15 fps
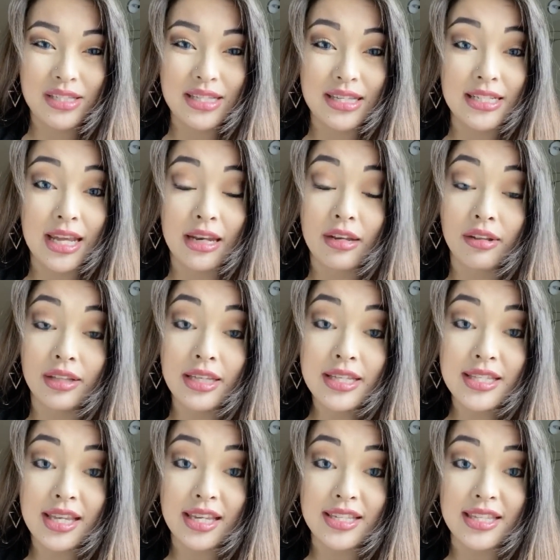Centennial
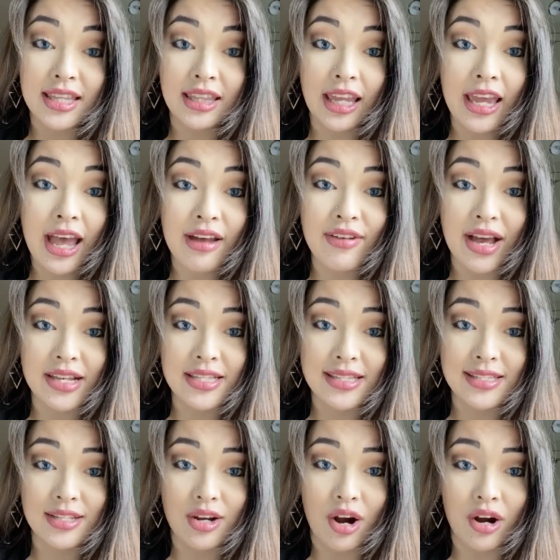Leasing is that they have access
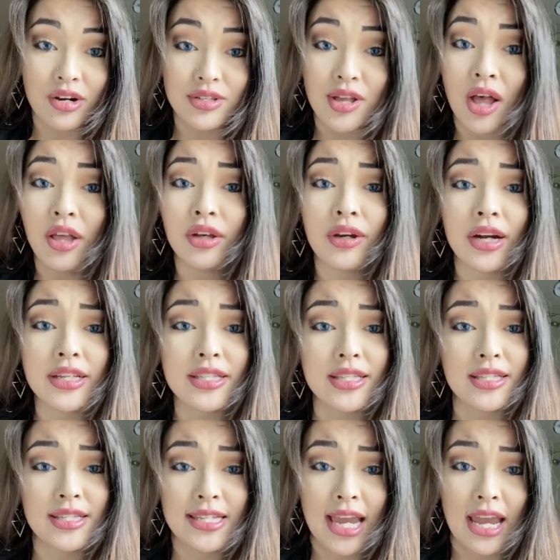to cars all across the
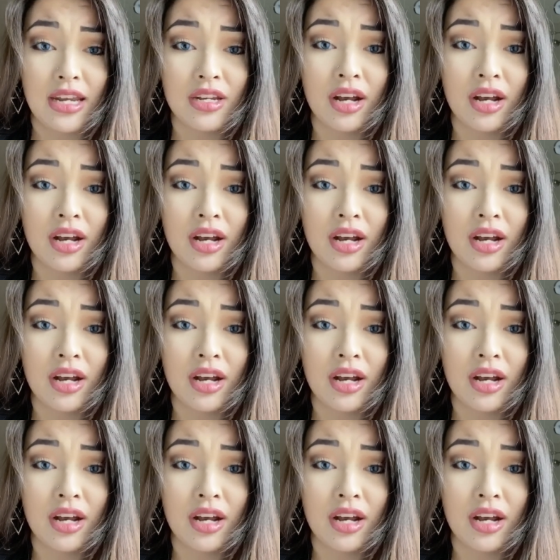state,